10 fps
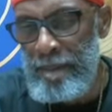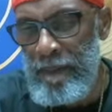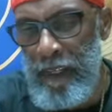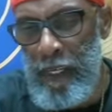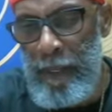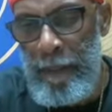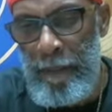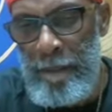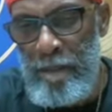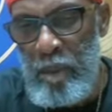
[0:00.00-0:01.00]
See?
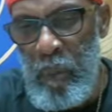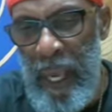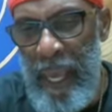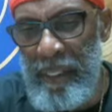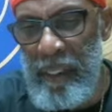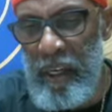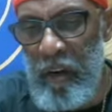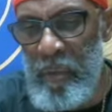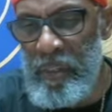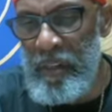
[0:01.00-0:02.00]
As the
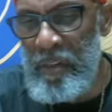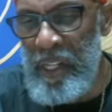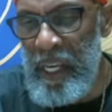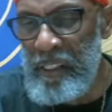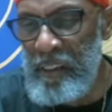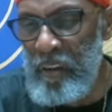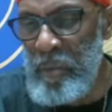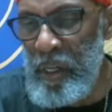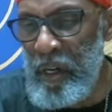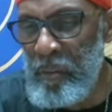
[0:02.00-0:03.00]
governments of the nations have
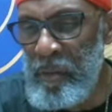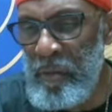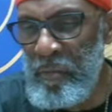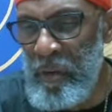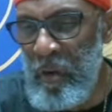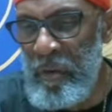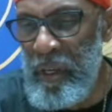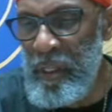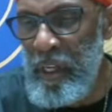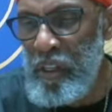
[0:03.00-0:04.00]
become
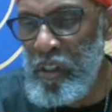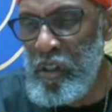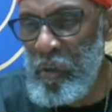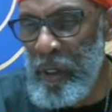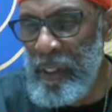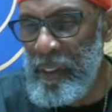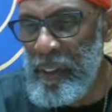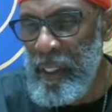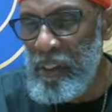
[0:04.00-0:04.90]
subservient to us,